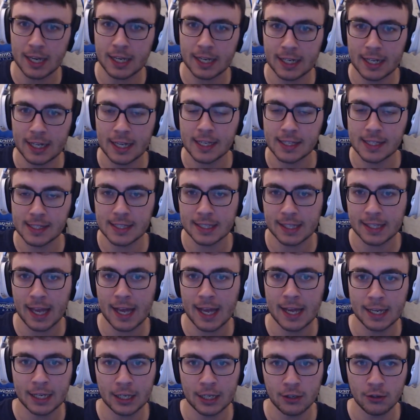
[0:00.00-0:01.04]
and he is the
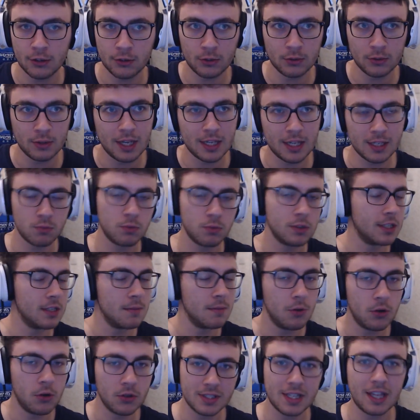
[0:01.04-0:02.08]
guy who is one of the
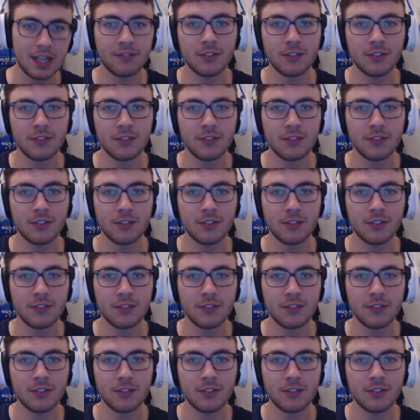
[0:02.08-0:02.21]
most,